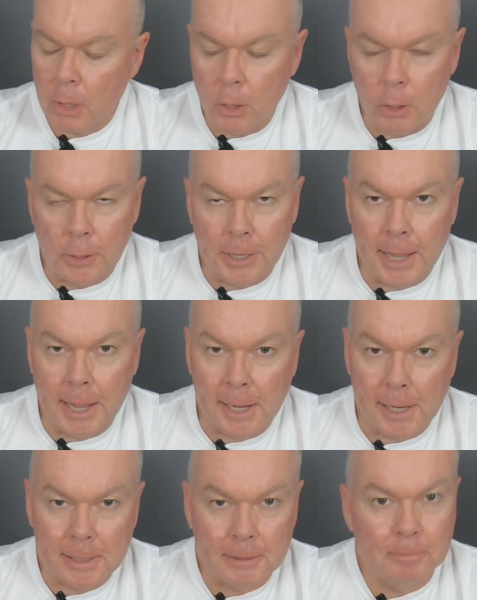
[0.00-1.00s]
Oh
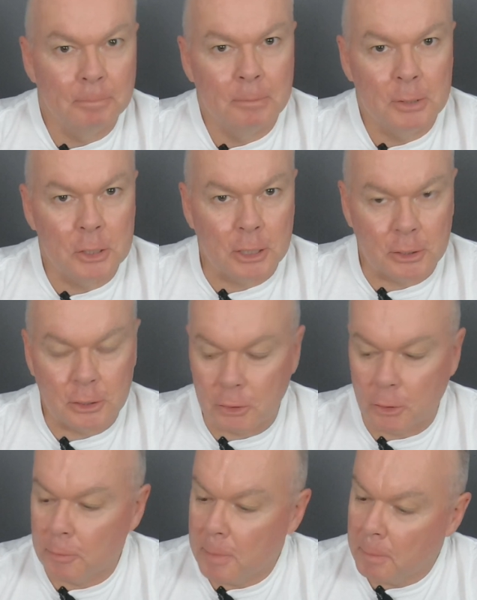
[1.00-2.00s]
yeah, just
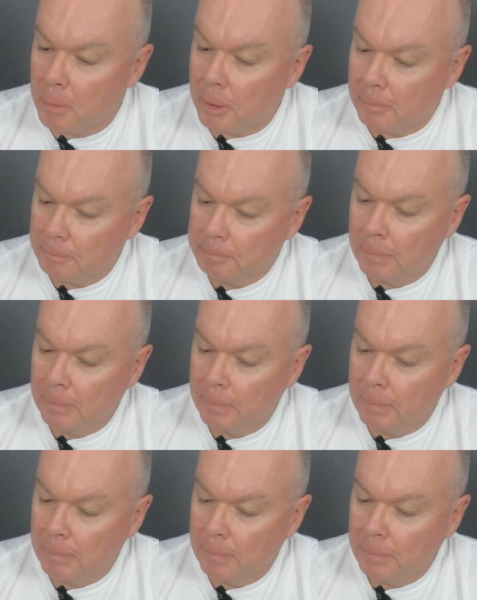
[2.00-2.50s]
as I remember it.